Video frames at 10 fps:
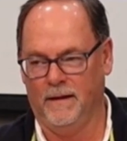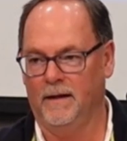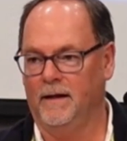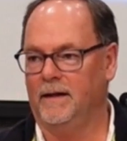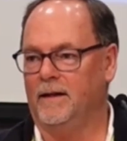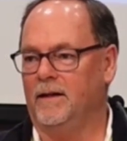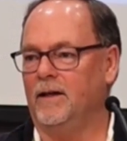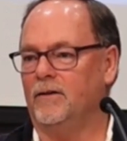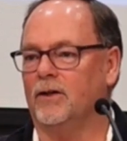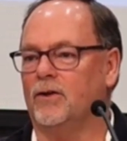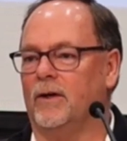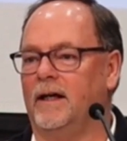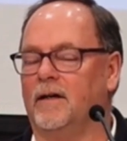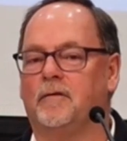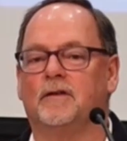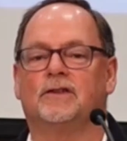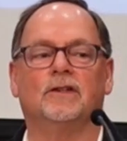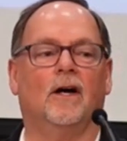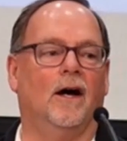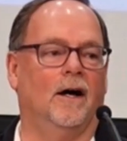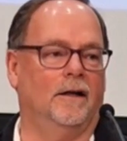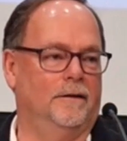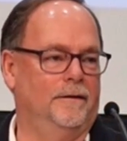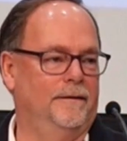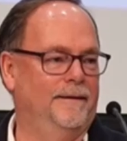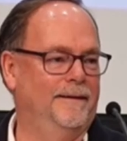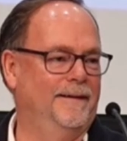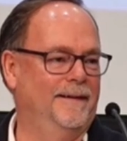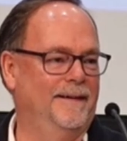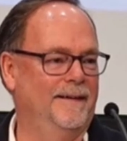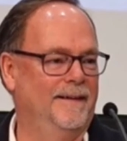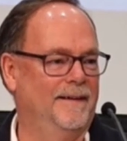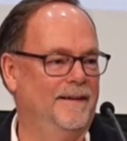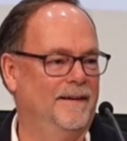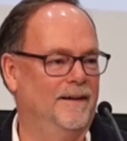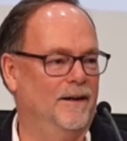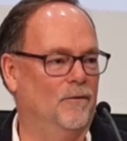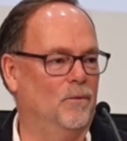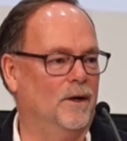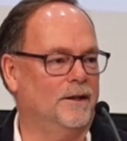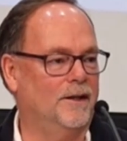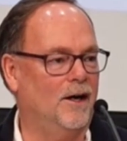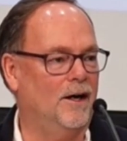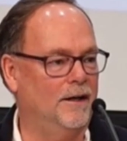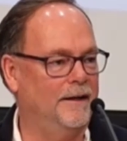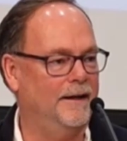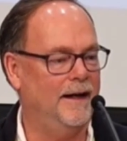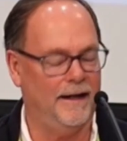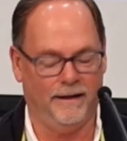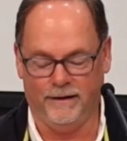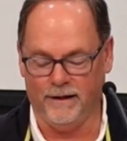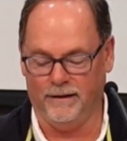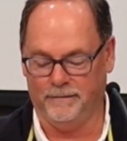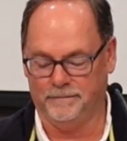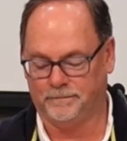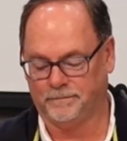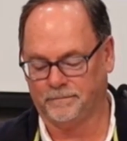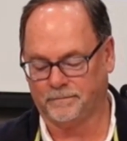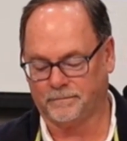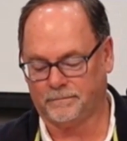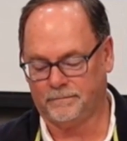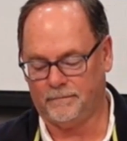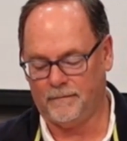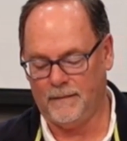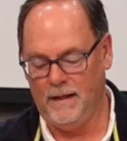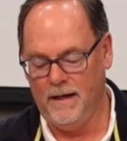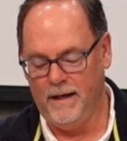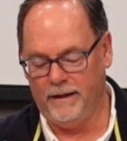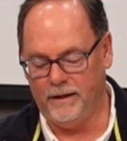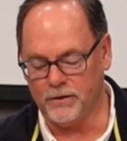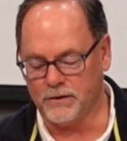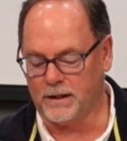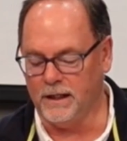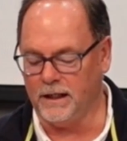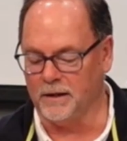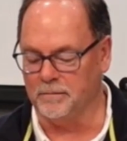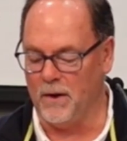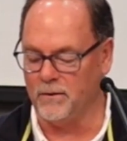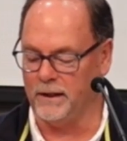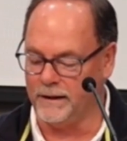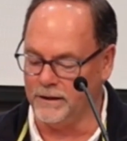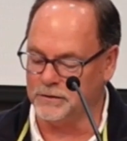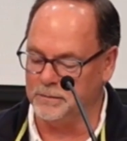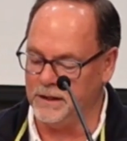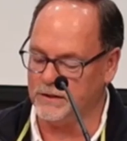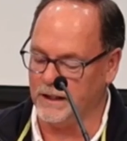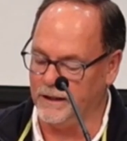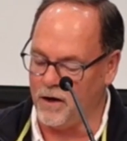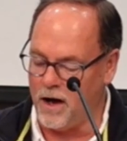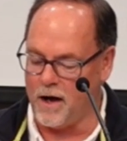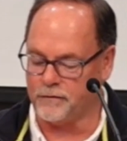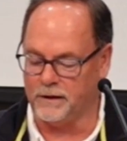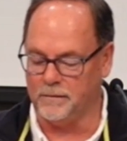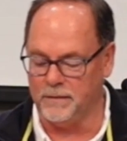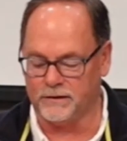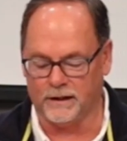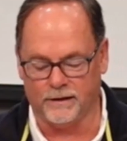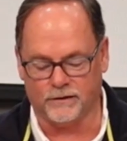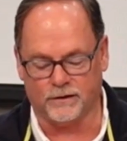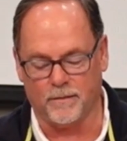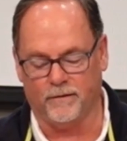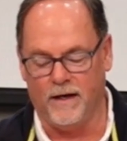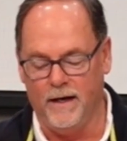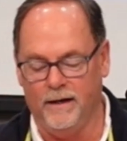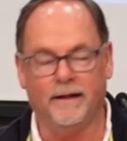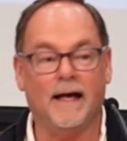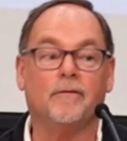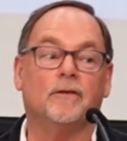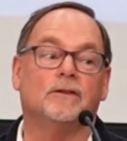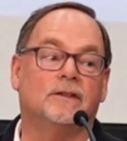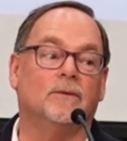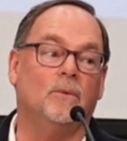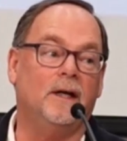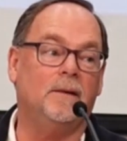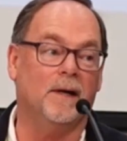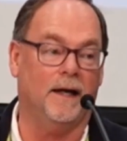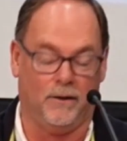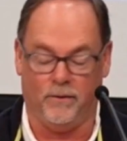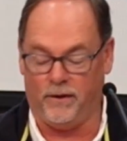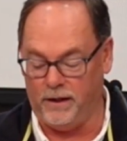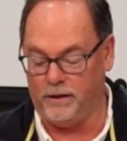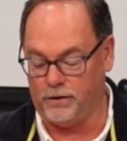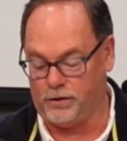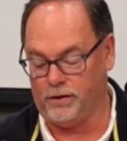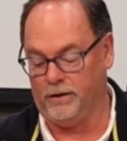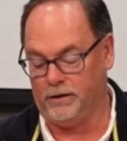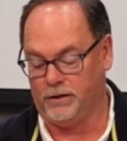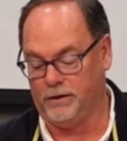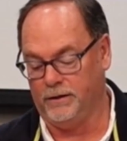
They're creating a facade of what God had done. And here's the key component that is missing and often missing in some of the efforts that we make within the church